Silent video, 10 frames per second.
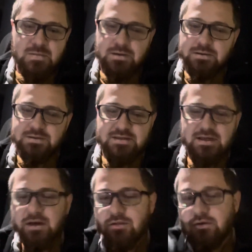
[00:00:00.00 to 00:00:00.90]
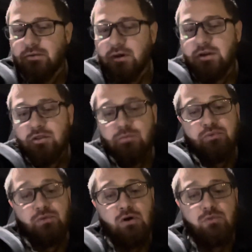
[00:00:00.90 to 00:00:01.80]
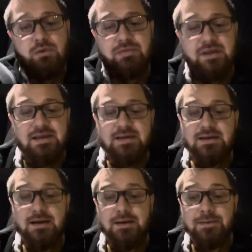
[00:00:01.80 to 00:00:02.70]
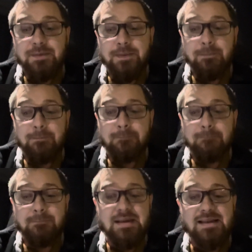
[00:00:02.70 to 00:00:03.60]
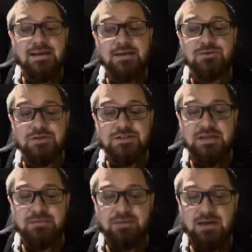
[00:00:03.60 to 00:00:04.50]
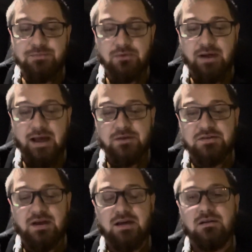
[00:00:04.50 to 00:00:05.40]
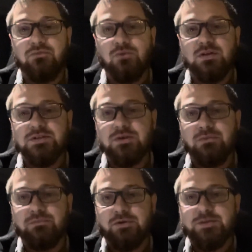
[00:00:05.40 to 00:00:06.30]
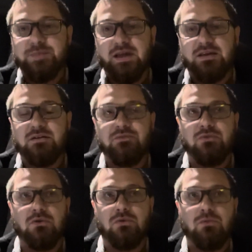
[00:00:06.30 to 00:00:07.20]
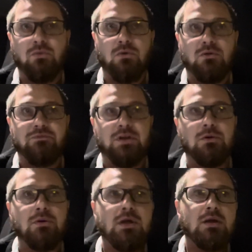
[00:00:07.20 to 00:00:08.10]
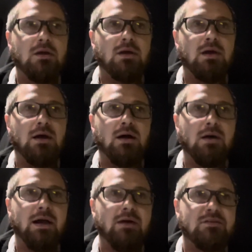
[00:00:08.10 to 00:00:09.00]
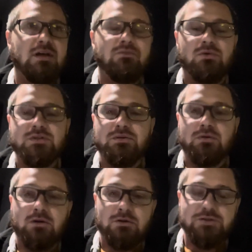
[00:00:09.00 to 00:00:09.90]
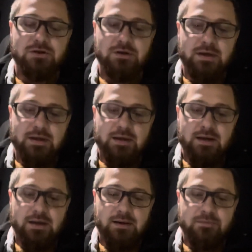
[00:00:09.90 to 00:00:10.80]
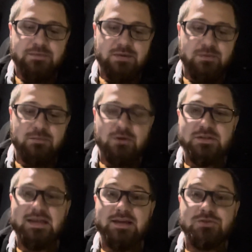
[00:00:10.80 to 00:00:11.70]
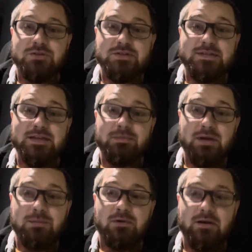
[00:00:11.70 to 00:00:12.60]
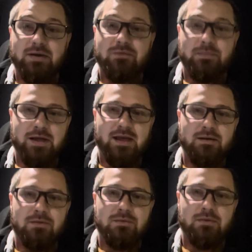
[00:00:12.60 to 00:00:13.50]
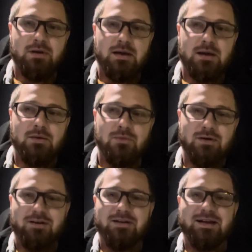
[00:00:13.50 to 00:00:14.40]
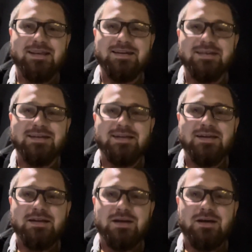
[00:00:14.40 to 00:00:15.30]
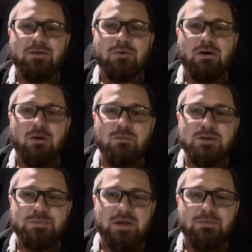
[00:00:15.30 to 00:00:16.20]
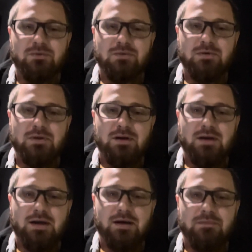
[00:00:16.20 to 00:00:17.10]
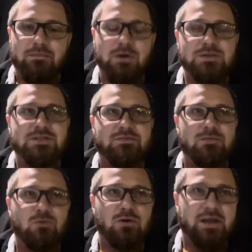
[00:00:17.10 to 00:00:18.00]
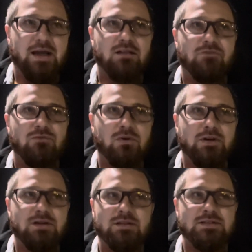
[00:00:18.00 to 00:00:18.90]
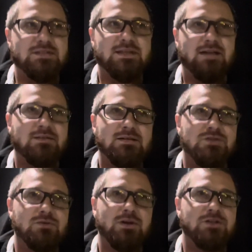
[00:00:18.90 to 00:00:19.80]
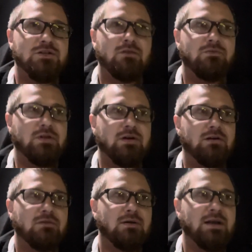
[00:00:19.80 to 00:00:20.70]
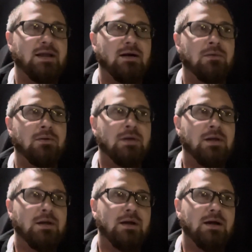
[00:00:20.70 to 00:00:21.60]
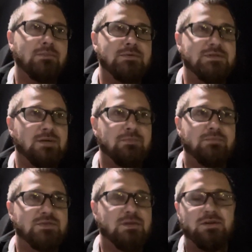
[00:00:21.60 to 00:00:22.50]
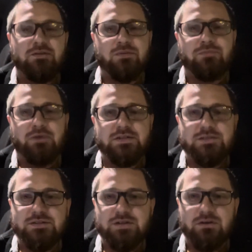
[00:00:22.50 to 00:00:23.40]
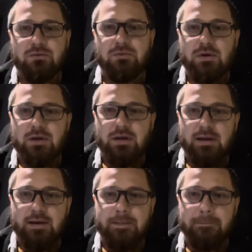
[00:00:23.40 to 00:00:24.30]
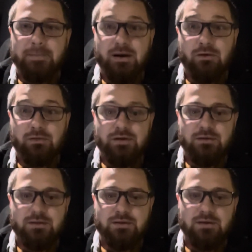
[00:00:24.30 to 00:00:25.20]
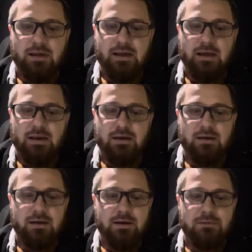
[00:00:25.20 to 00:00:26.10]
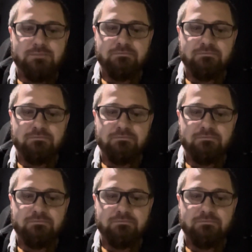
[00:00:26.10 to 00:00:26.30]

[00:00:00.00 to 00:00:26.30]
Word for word: let's see another another pro would be uh, meeting interesting people outside of one's own perspective or worldview, uh, outside of one's own culture. Uh, some of the most interesting people I've ever met uh, were in uh, were homeless people. most of them were in California. It's a sad situation over there right now. some some in different places, you know uh, Maryland, and uh,